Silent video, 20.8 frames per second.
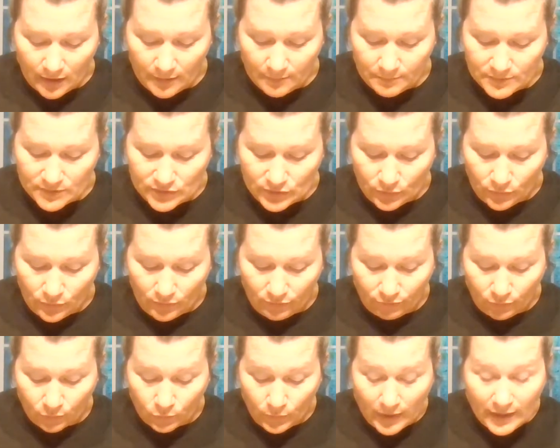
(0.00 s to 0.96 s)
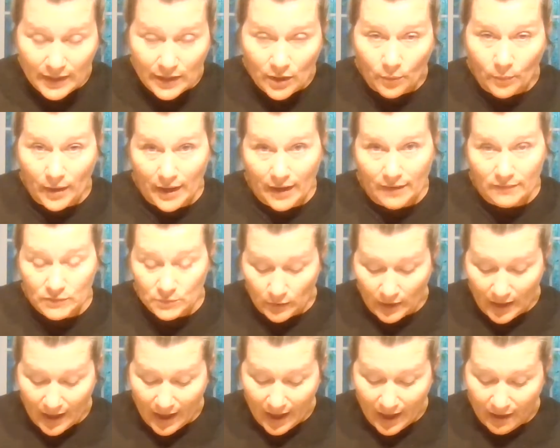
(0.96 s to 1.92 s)
So for radio waves, we'll
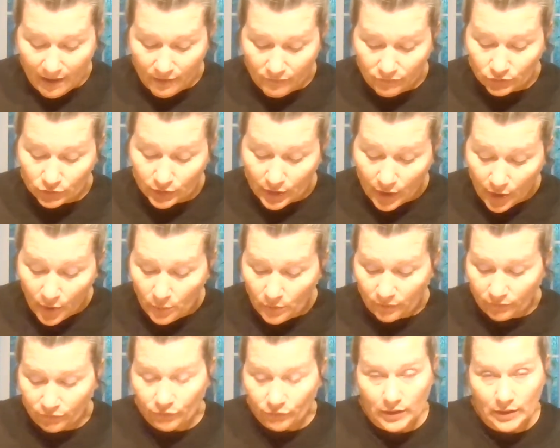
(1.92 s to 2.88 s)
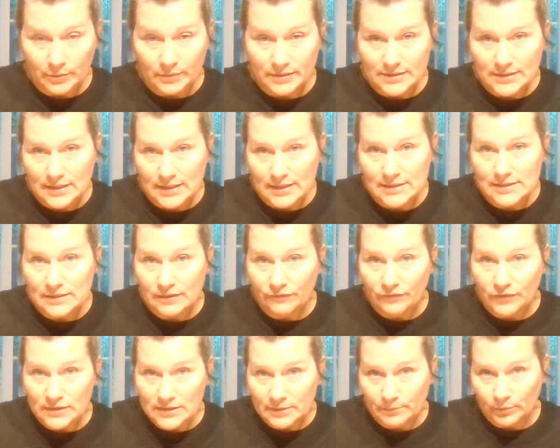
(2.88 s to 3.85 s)
have lower frequencies than
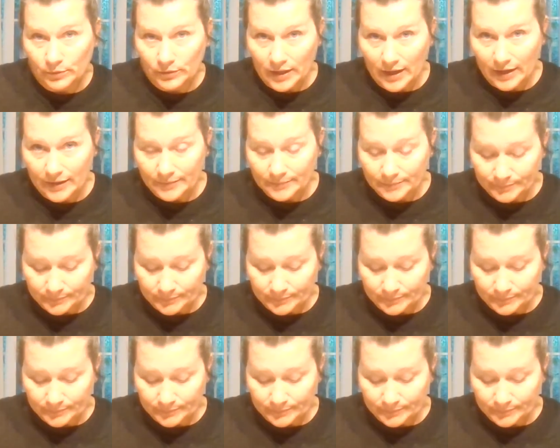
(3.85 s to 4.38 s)
visible light